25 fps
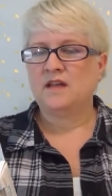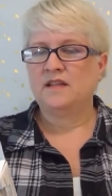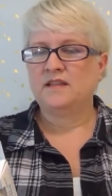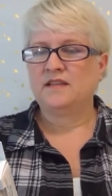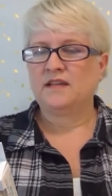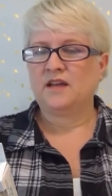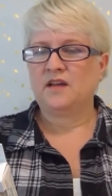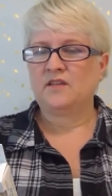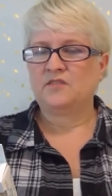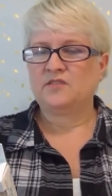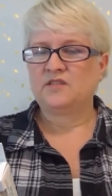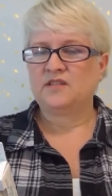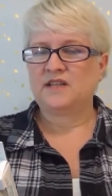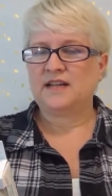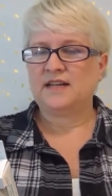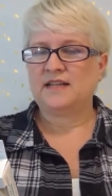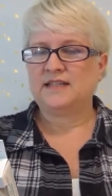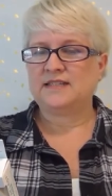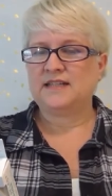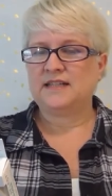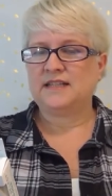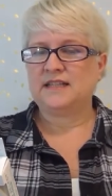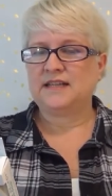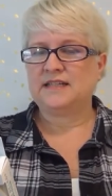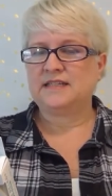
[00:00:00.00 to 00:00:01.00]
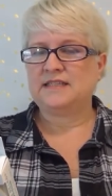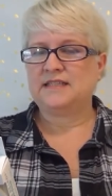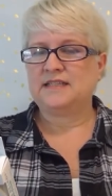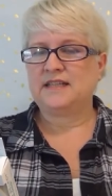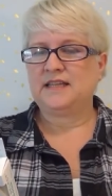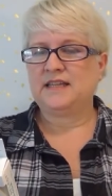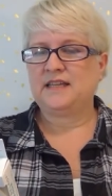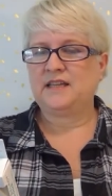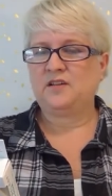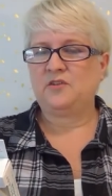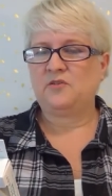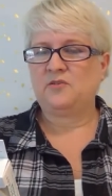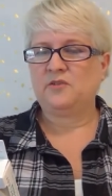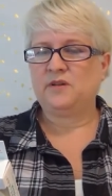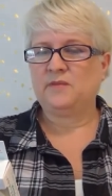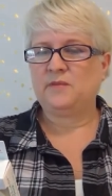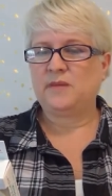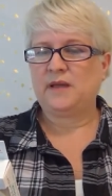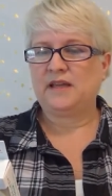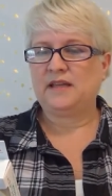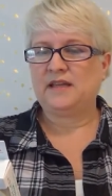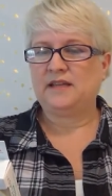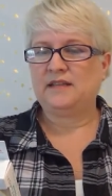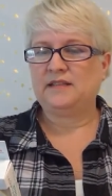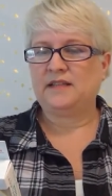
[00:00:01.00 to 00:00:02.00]
The other side has a light sticky coating
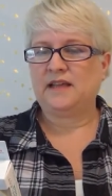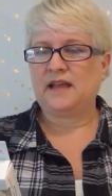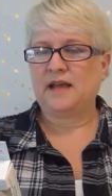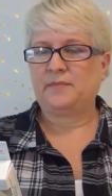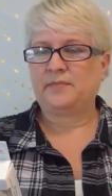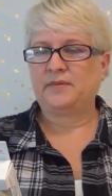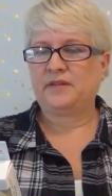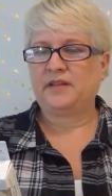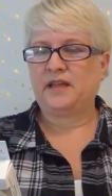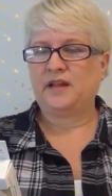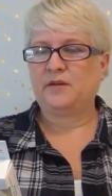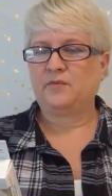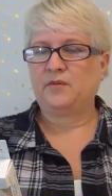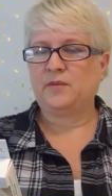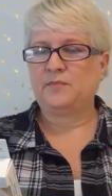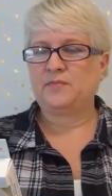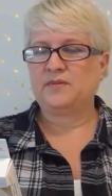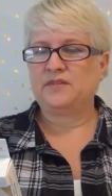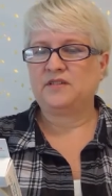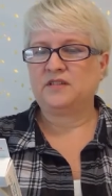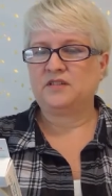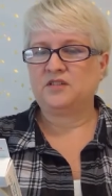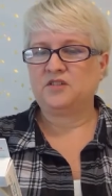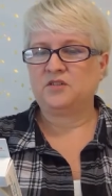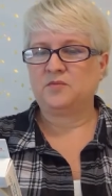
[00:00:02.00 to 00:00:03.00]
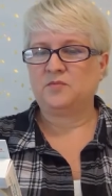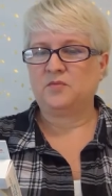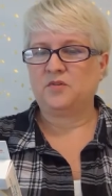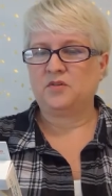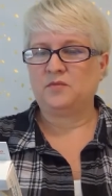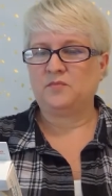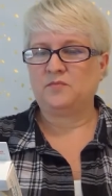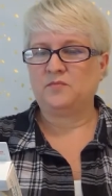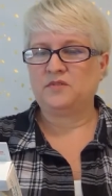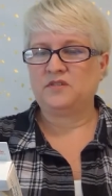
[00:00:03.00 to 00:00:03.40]
making the applique repositionable.